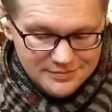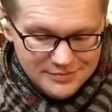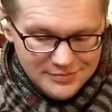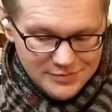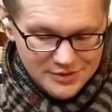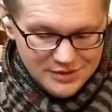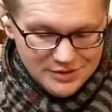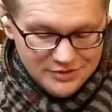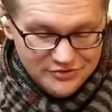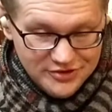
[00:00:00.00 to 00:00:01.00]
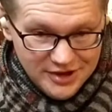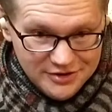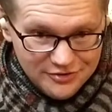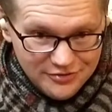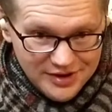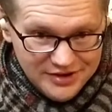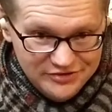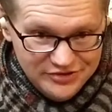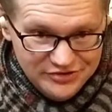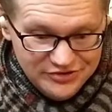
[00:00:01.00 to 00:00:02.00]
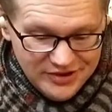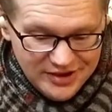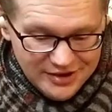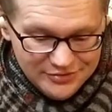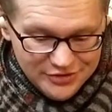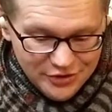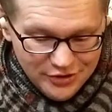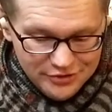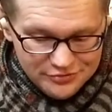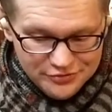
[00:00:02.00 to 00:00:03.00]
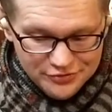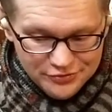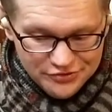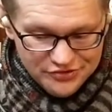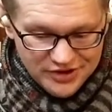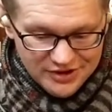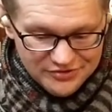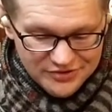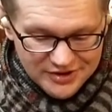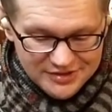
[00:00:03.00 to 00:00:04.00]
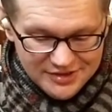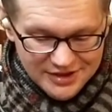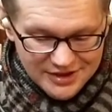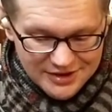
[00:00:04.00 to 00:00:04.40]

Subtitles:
It's got a crazy sound. No other tool sounds like that.